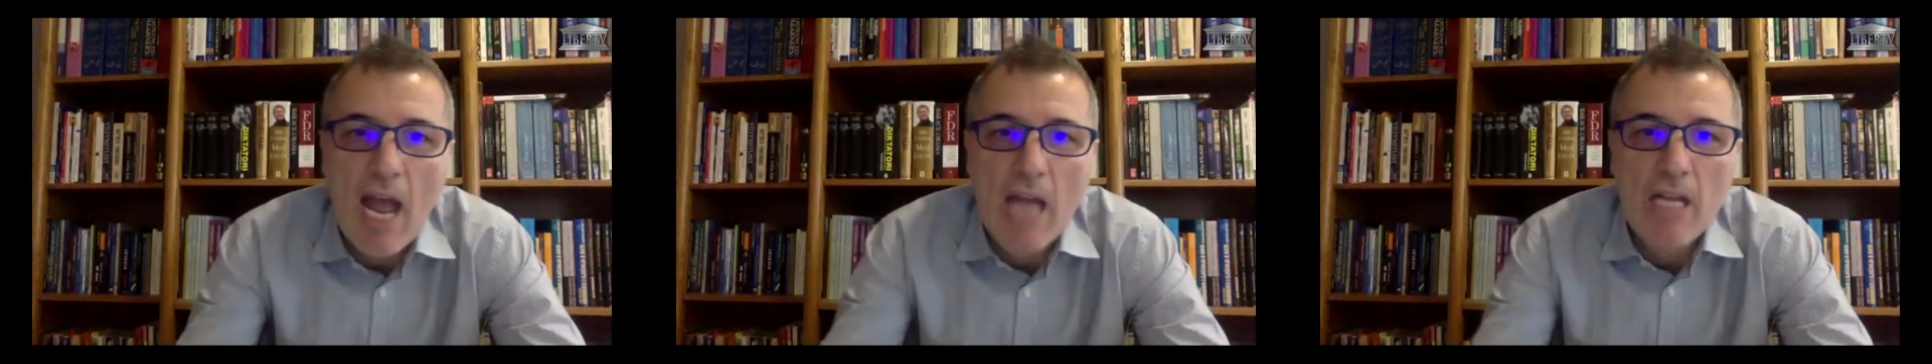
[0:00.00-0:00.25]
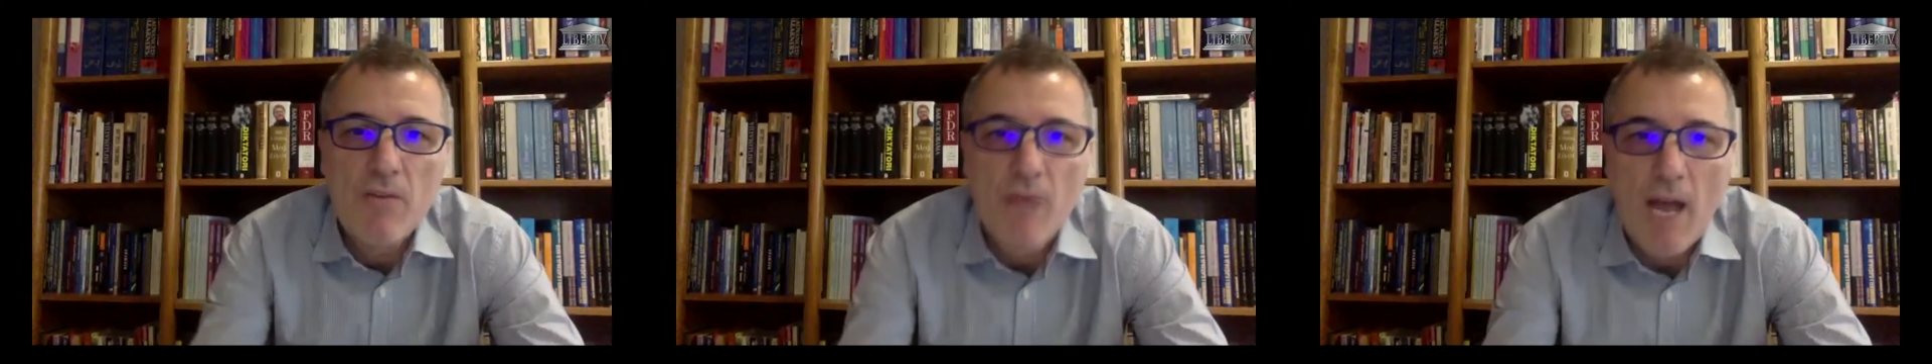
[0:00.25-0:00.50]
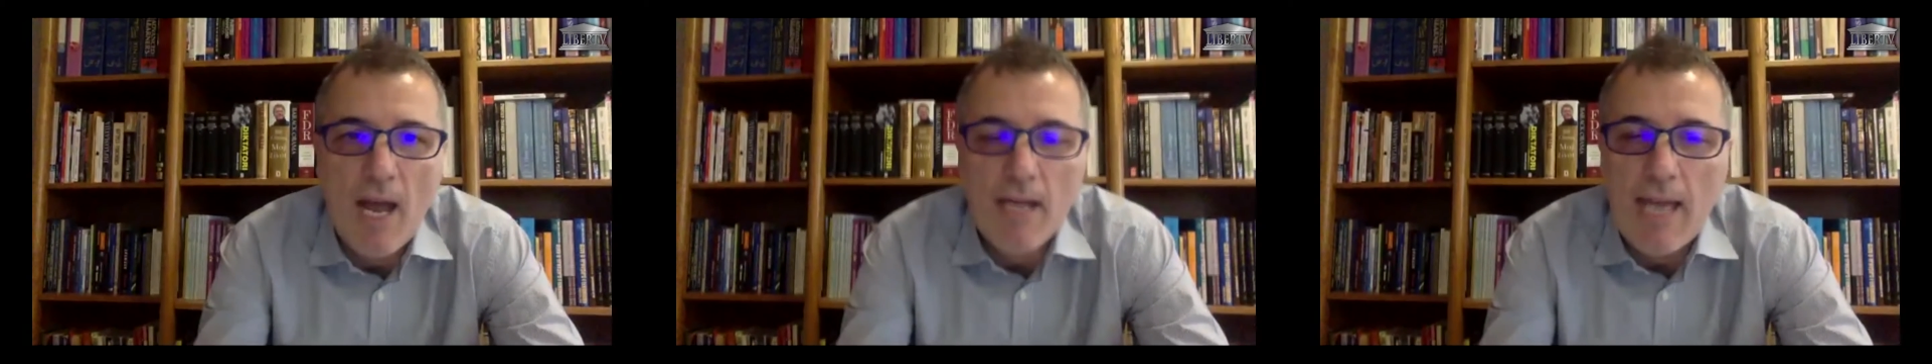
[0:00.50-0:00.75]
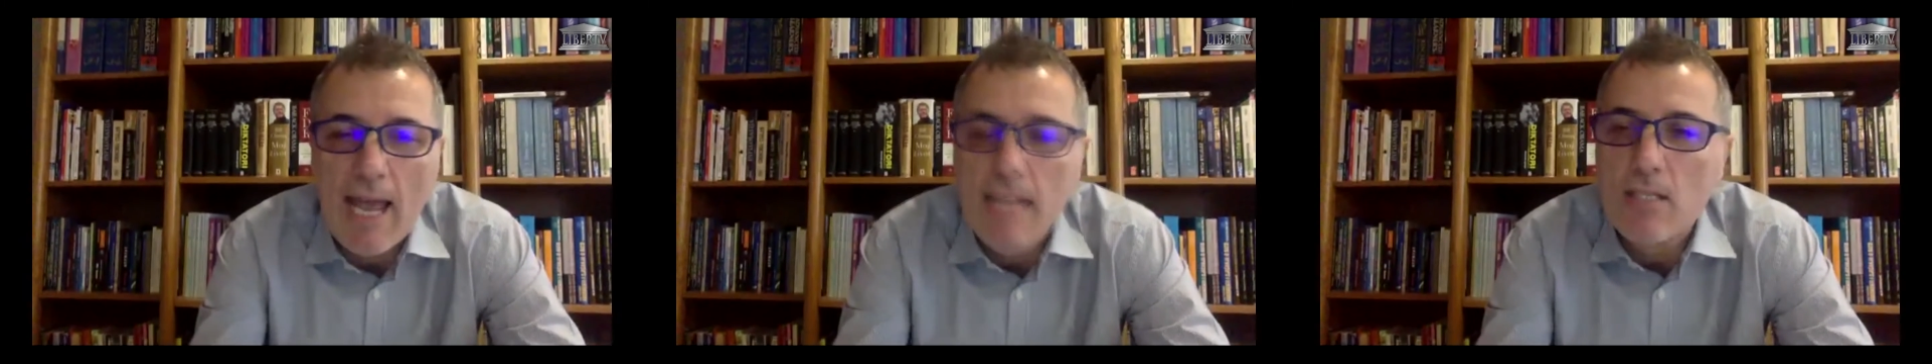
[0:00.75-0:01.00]
and
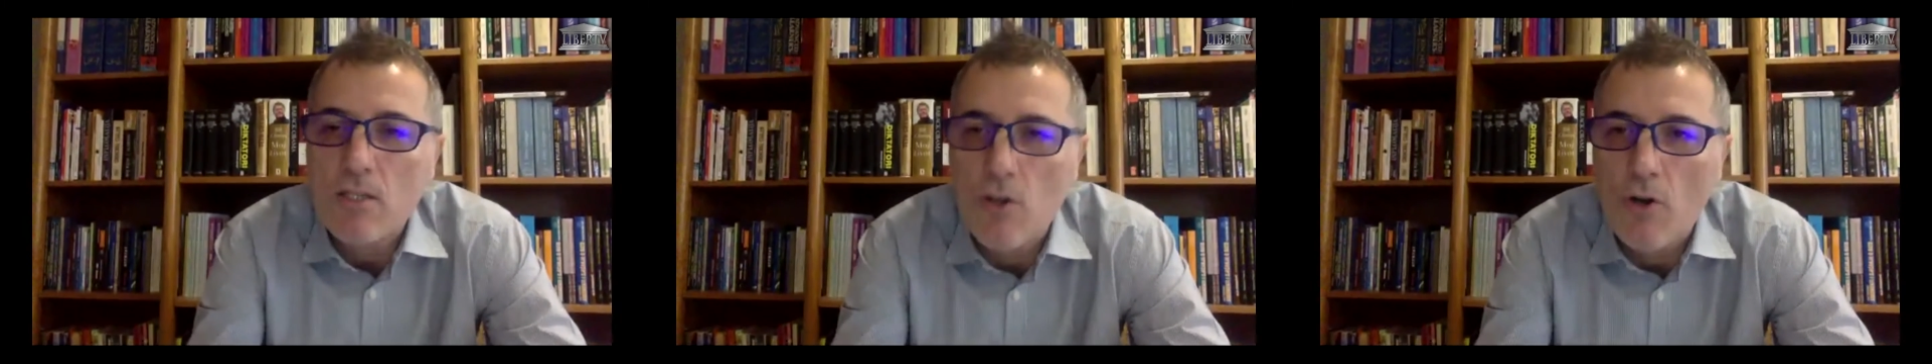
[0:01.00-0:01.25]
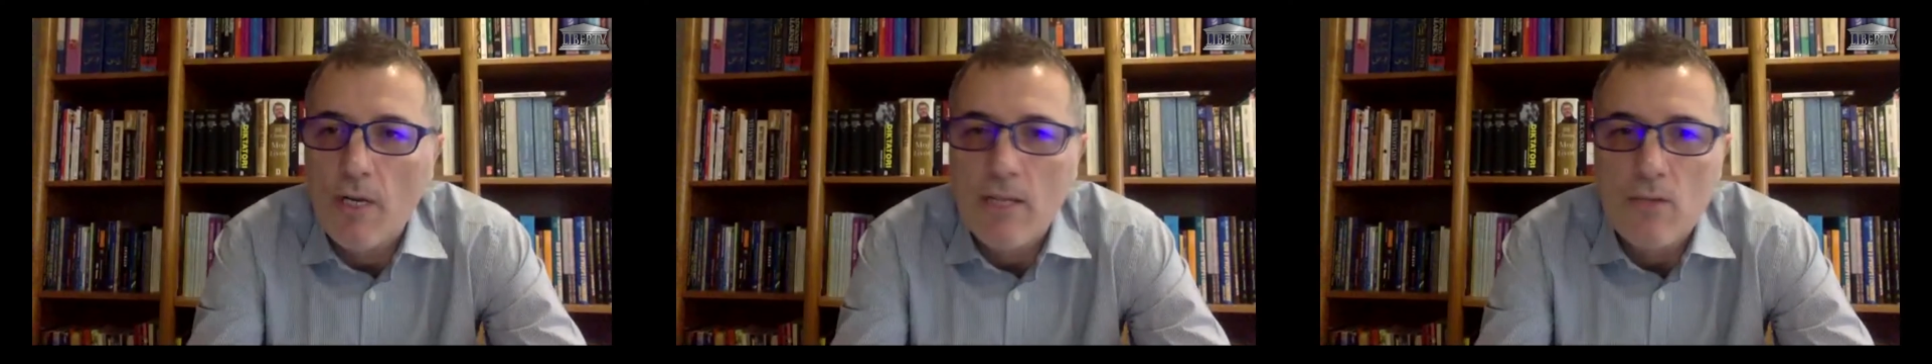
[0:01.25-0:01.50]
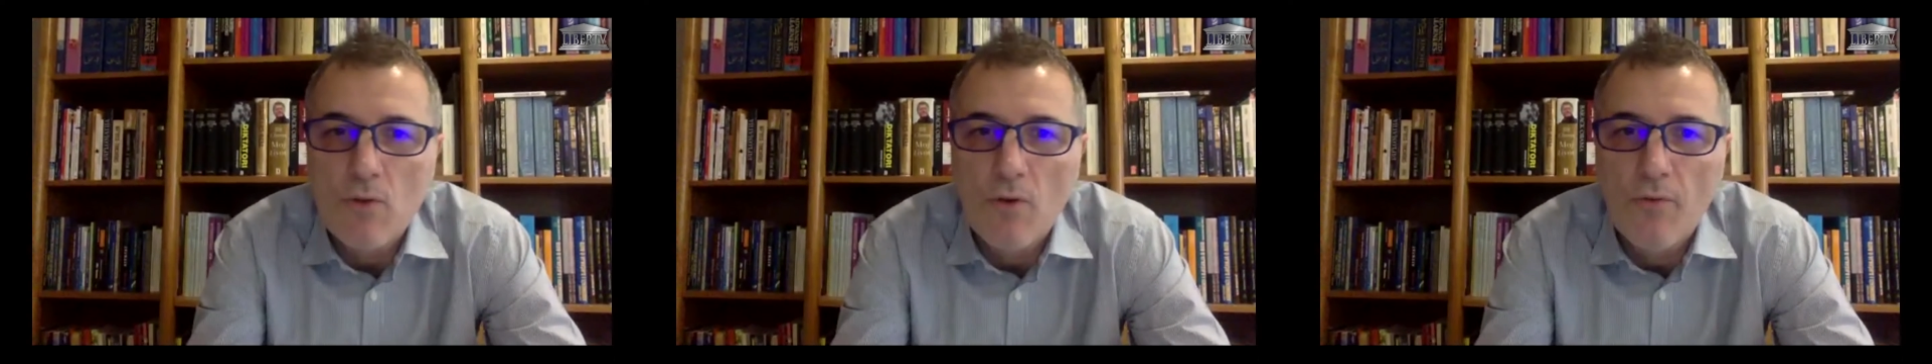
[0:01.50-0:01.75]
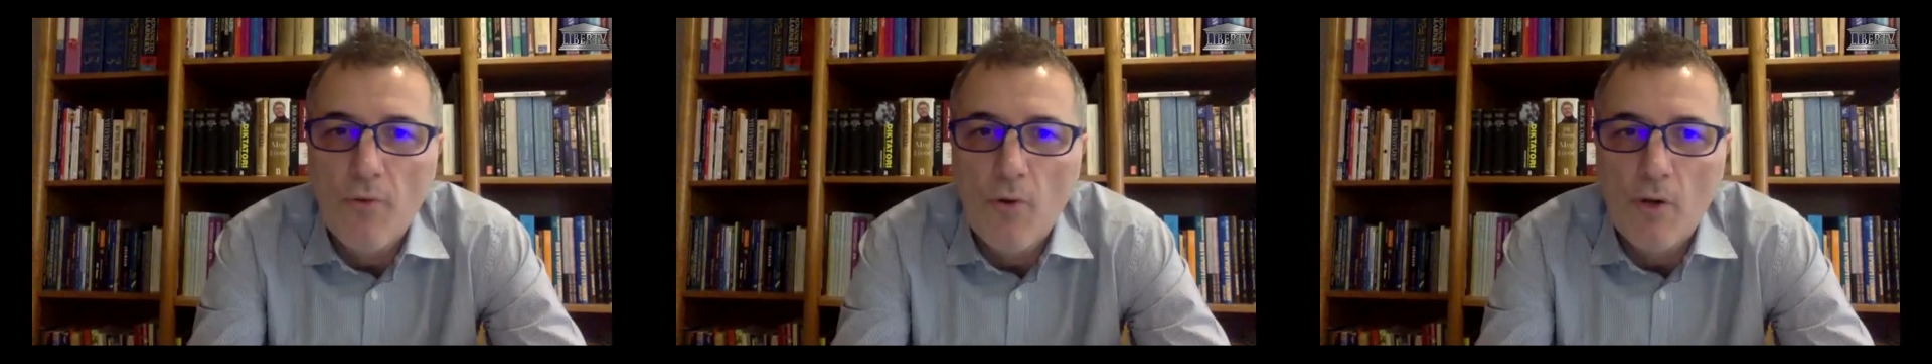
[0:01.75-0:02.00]
Iraq, and so on and
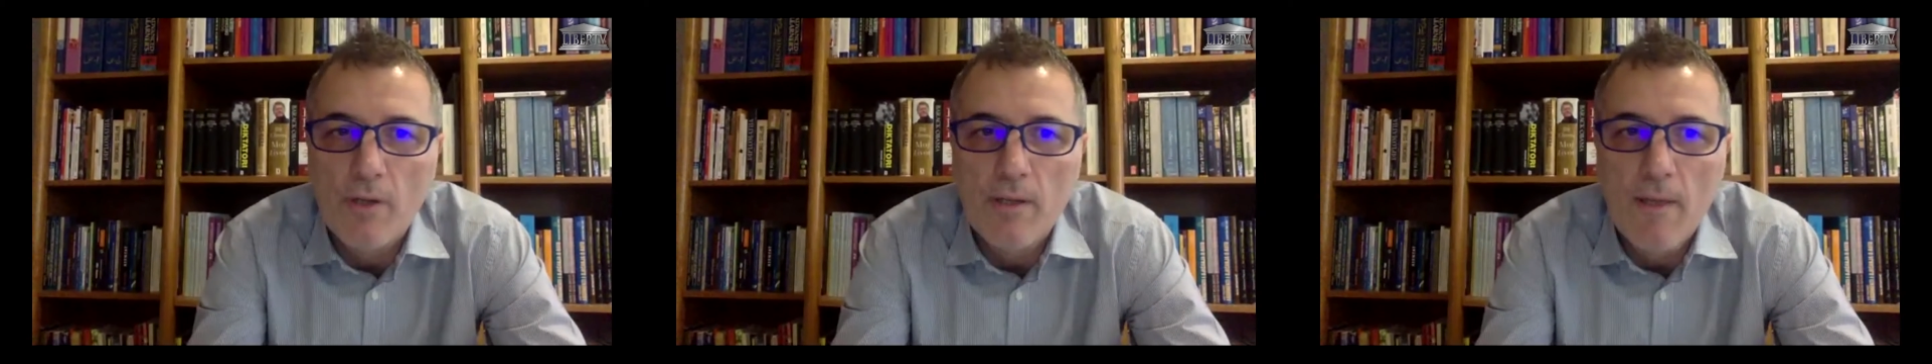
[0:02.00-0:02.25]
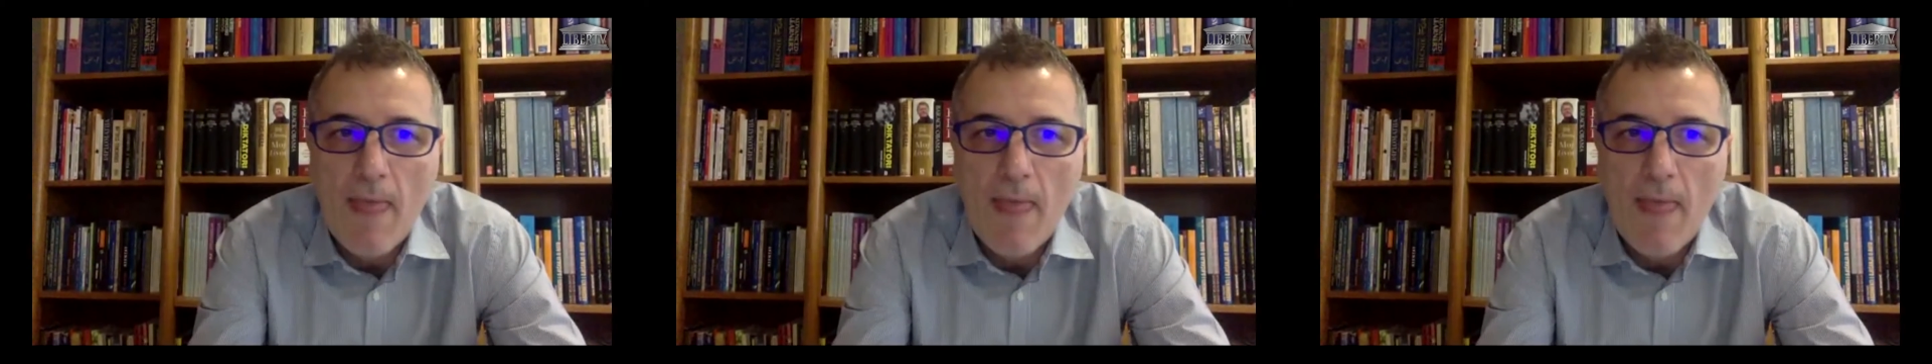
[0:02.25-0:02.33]
so forth.